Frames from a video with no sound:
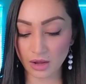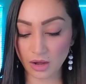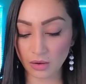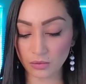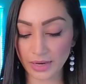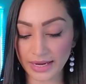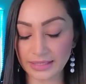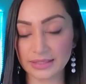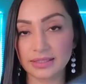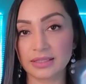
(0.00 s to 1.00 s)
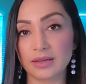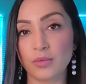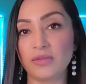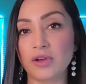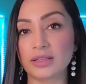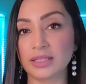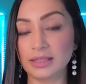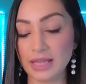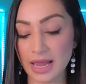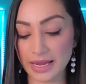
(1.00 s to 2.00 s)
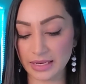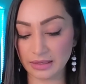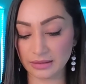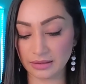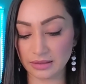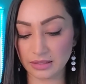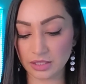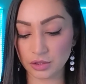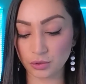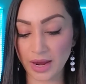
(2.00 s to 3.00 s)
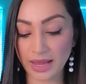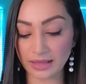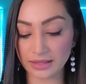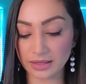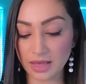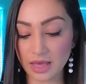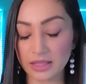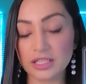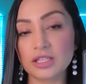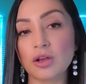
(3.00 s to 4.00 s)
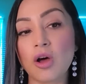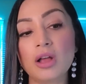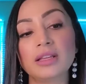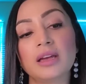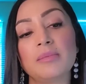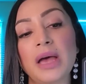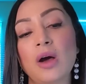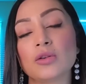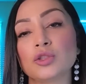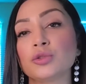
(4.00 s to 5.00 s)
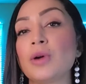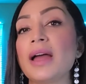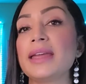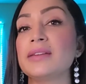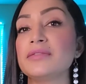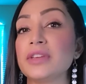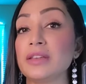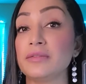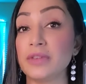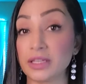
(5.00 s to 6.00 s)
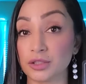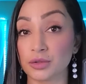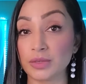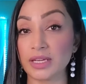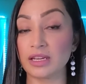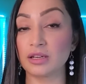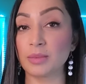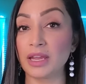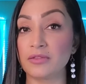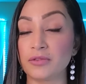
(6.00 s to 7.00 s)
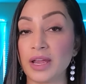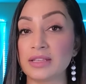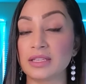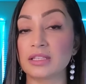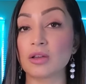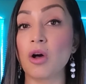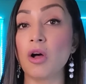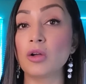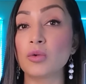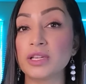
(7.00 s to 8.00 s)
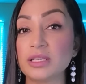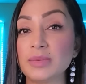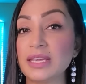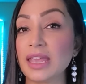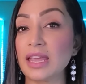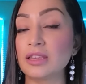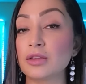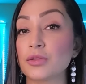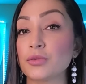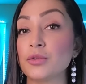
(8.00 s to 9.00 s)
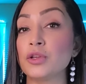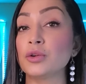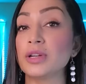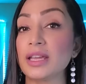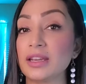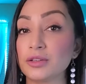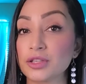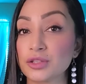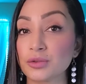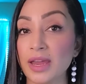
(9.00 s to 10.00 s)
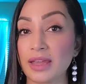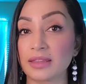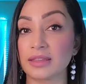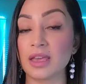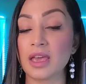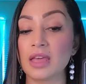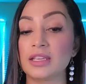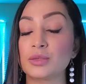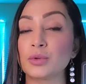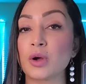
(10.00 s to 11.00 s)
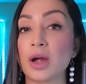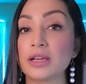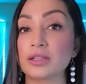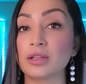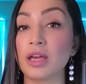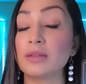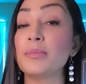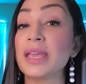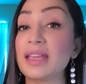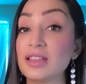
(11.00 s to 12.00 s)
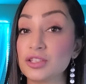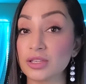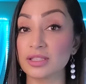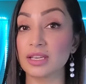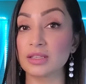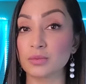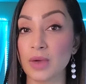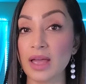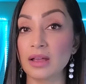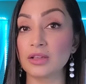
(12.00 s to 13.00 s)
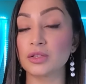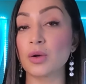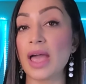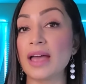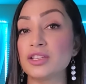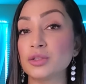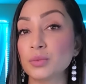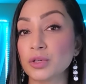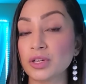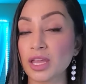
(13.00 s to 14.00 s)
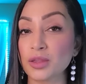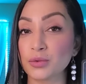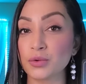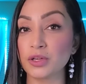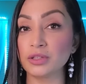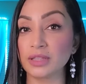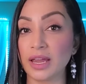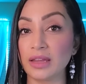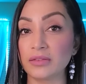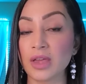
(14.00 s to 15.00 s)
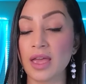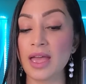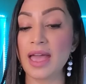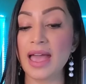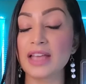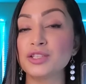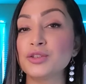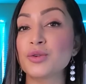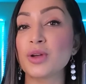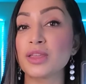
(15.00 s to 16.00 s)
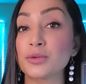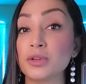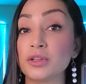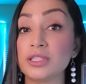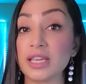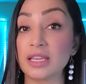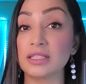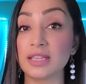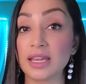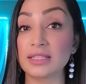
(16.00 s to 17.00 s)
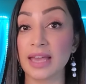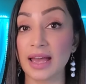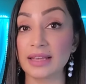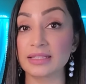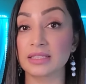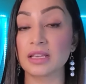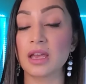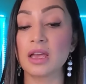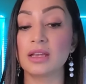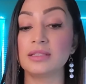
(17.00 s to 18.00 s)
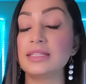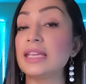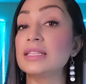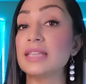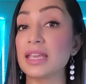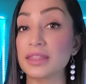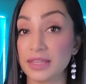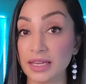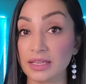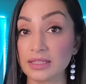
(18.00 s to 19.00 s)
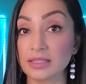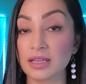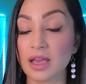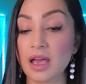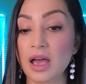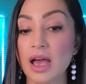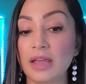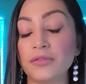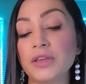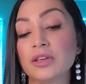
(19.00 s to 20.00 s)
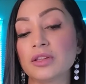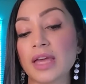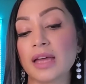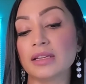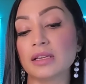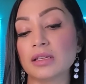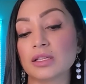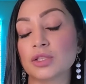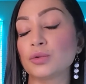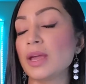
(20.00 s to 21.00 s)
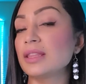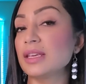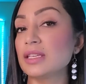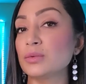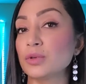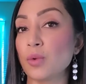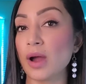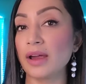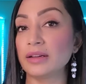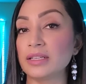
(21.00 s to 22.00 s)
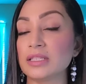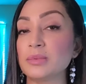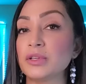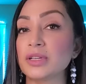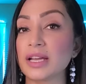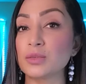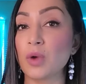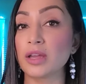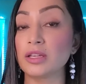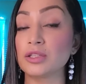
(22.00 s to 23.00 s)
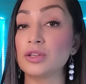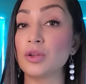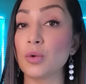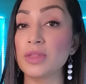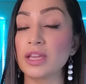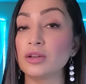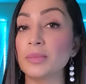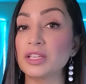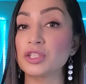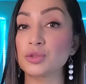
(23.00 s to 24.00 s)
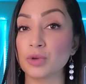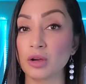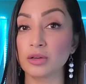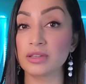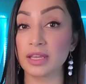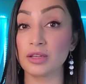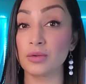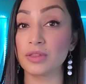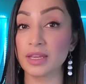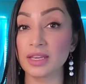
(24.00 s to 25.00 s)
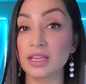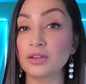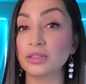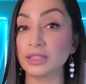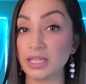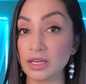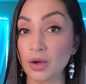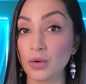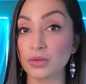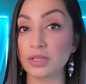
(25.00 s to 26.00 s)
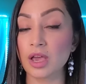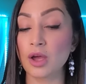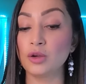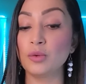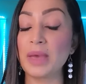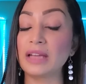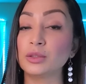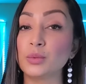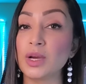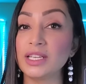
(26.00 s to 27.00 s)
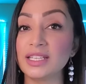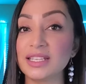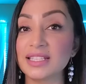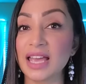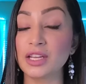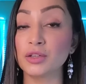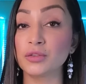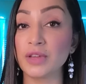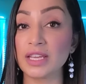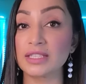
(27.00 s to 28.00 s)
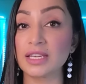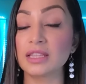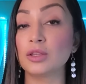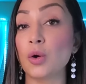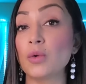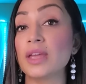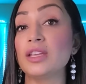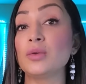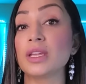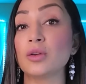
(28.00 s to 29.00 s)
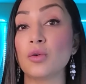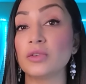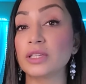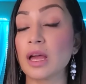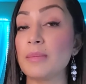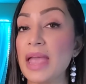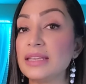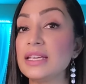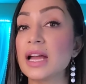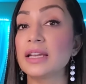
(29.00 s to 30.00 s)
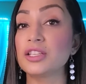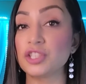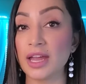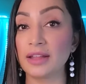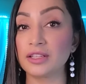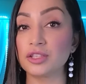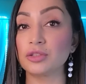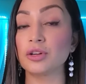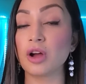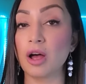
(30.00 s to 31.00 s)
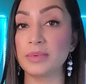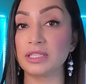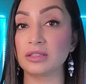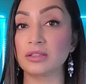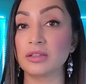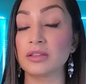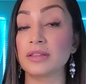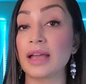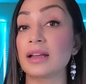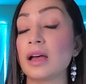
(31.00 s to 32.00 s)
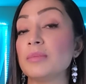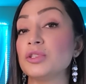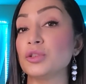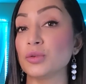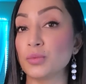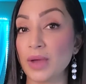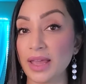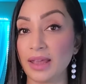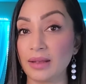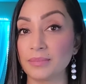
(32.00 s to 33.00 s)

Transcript: All right, we've got the lion strength. This is all about triumph and victory here, my friends. It's all going to be gained through your inner strength. This requires a lot of patience as well. So as you're working through your life, as you're going through your day-to-day -day tasks, day-to-day -day things, I feel that strength is required and spirit guides want you to know that you're much stronger than you think here leos no matter what it is that you're facing know that you can overcome any kind of challenge or obstacle that comes your way